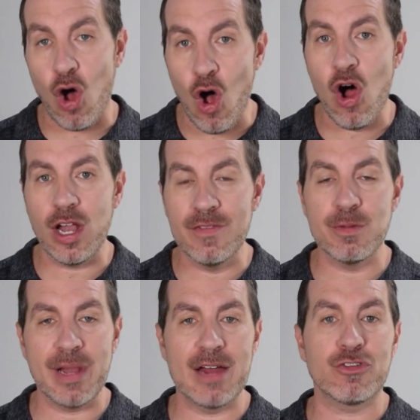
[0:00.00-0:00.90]
all of the
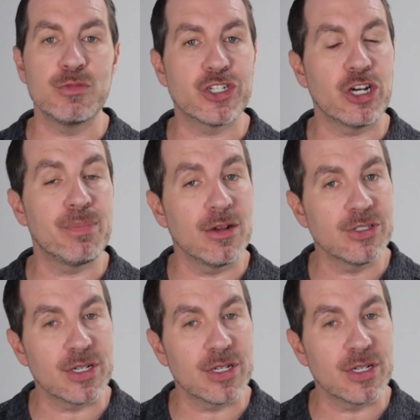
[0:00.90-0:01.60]
platforms you're going to post it